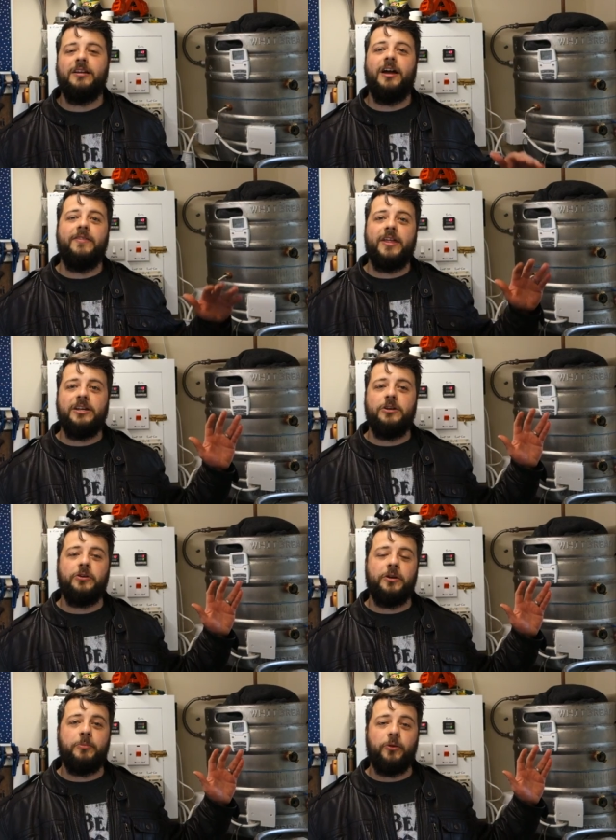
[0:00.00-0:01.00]
and then you're
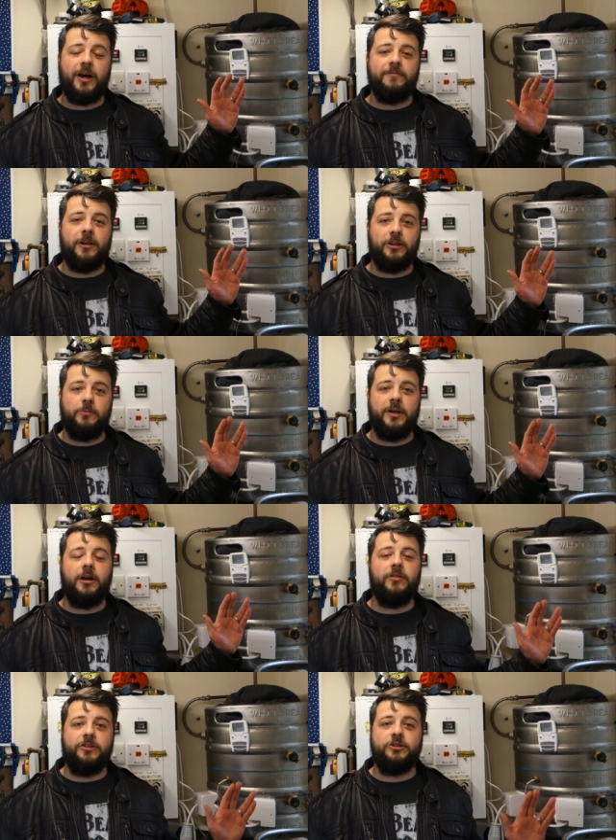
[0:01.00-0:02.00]
going to put that volume in
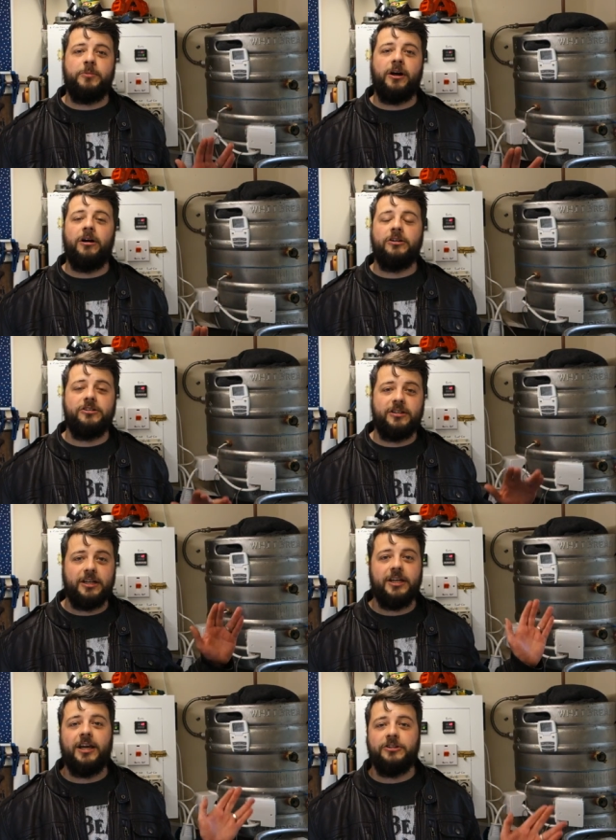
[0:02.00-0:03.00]
on the sparge,
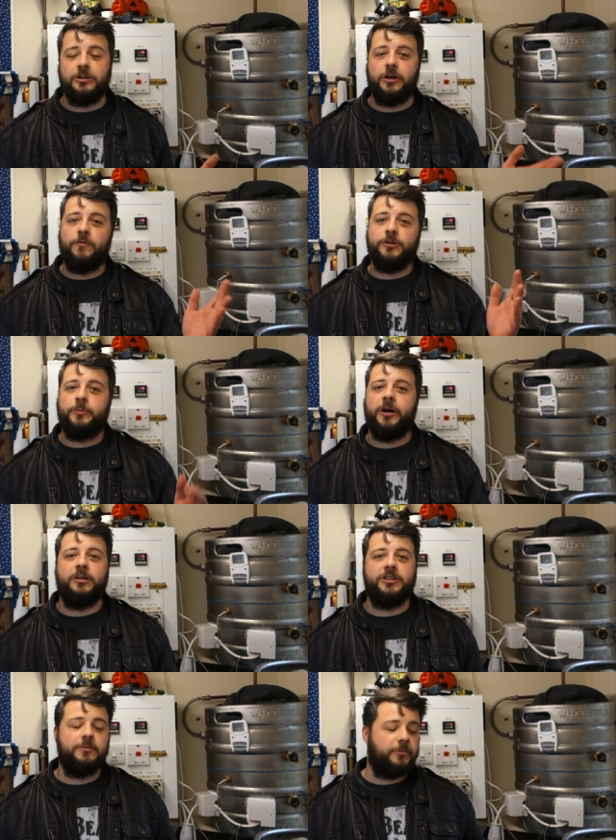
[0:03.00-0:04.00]
then yes, you're going to over sparge it.